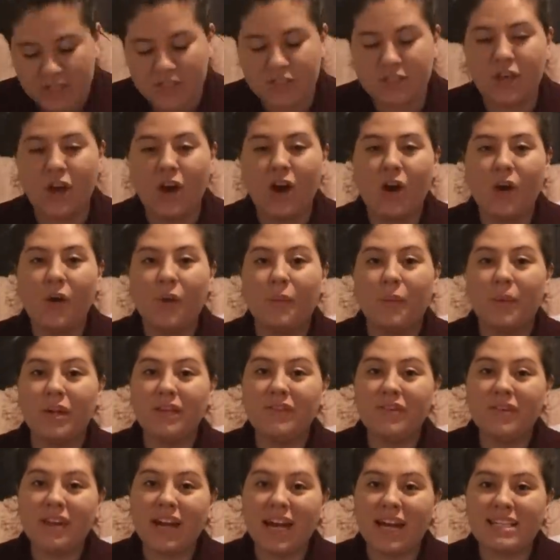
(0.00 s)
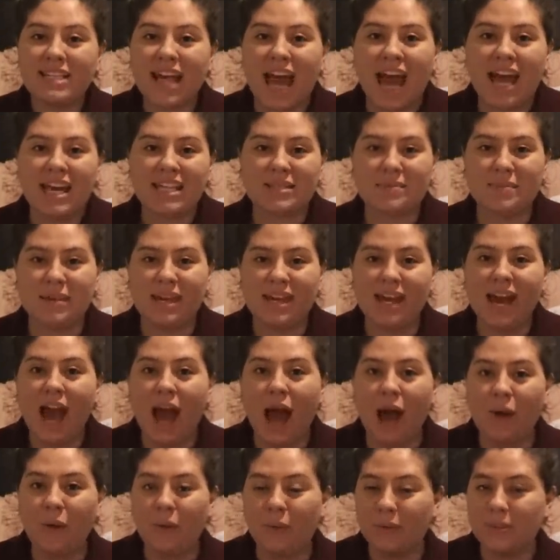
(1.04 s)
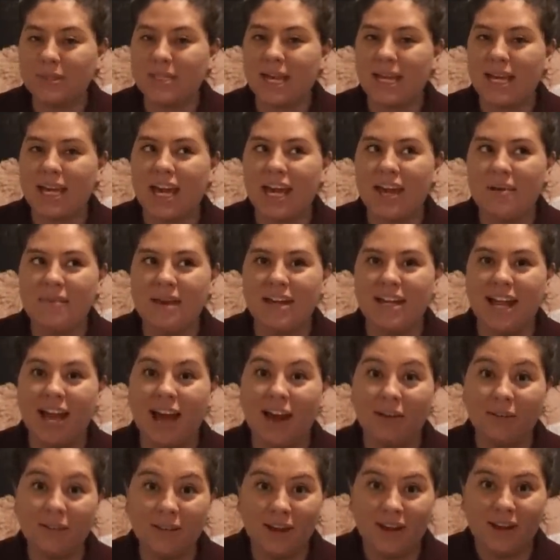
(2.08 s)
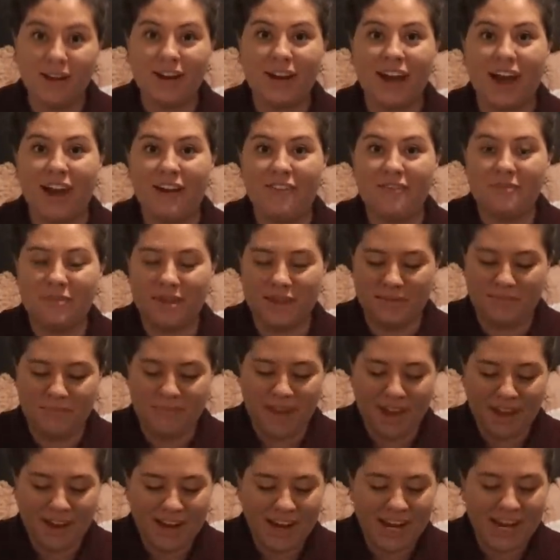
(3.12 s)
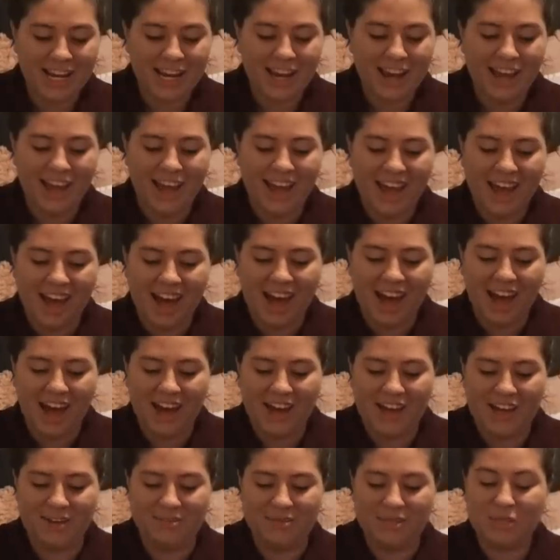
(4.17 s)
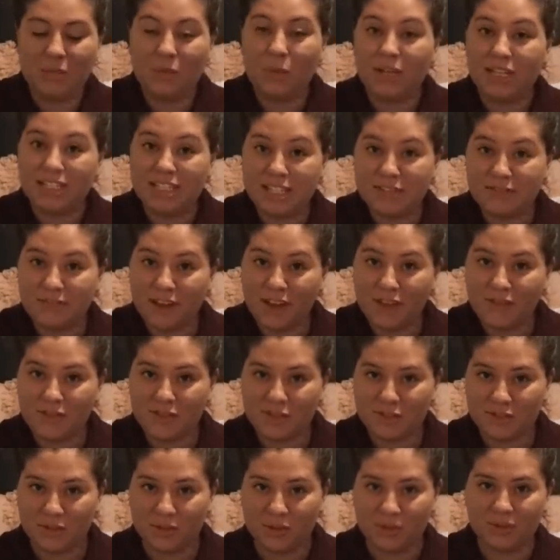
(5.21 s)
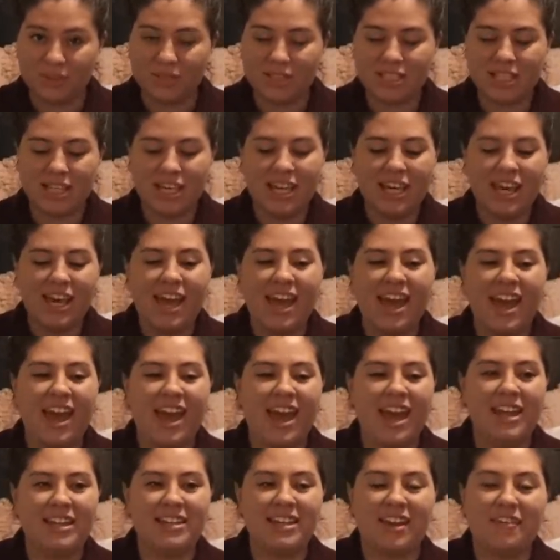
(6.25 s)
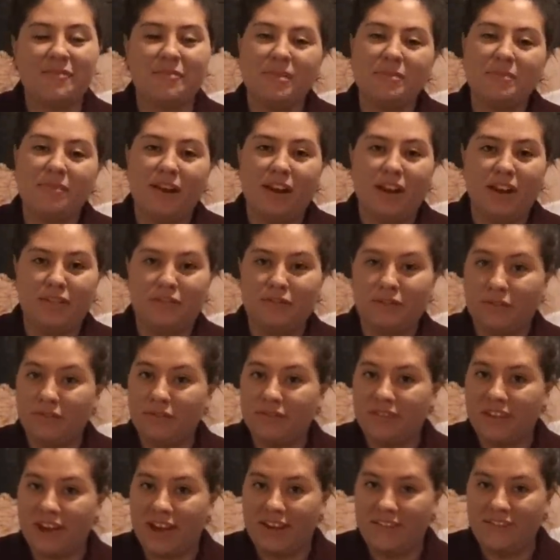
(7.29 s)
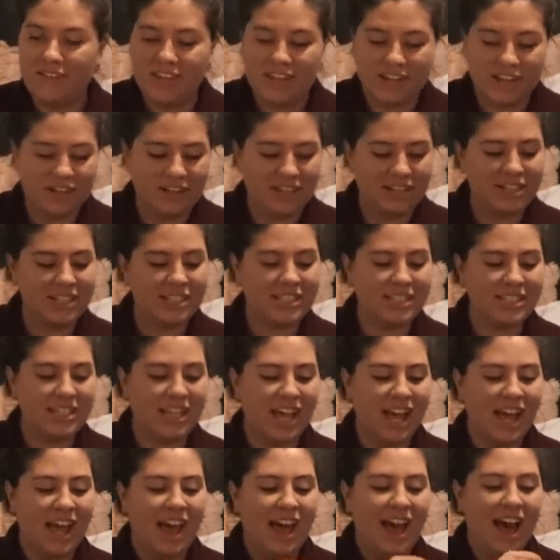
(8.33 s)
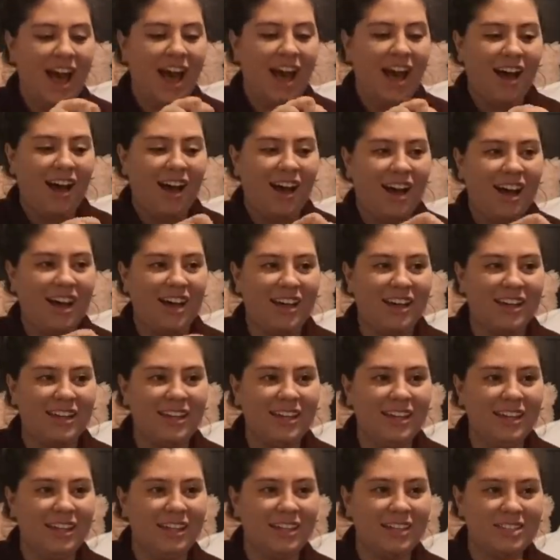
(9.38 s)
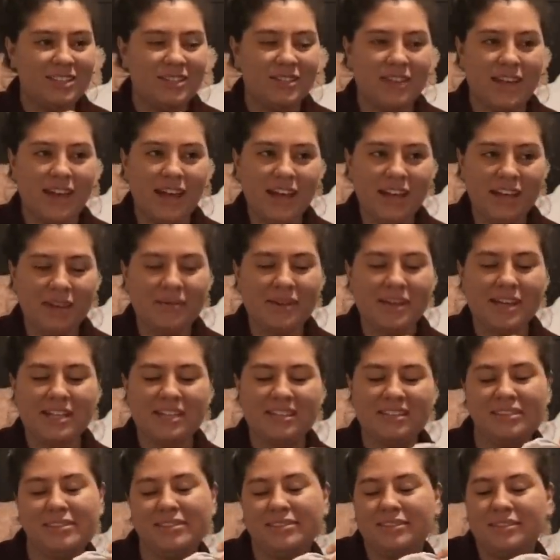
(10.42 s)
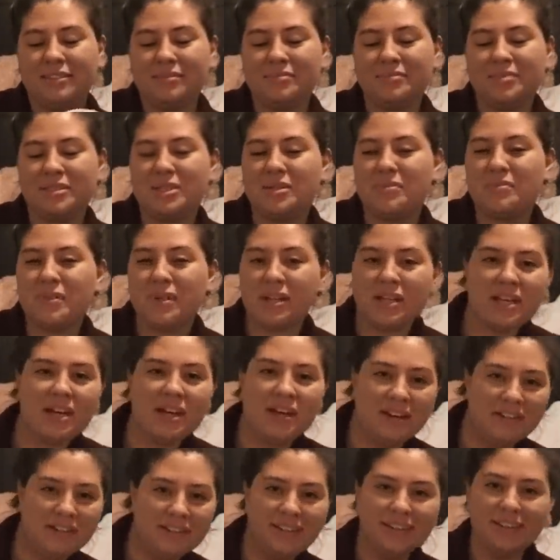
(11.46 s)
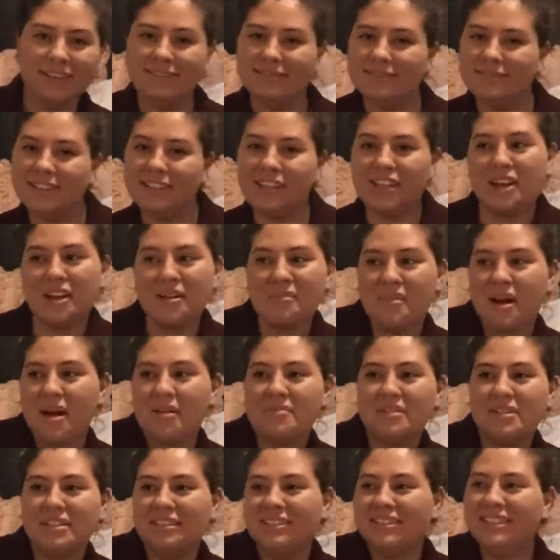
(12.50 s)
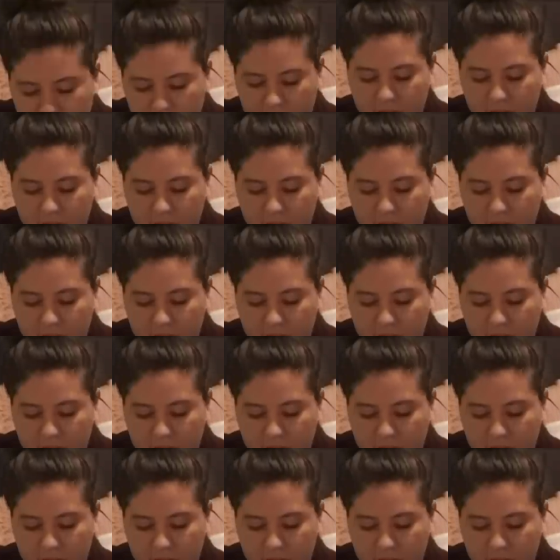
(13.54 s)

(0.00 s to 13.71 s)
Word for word: So one of you guys asked me how old I am and how long I've been married. I am 25 years old and I've been married for five years. Uh, so yeah, I mean, I'm still pretty young, young mama.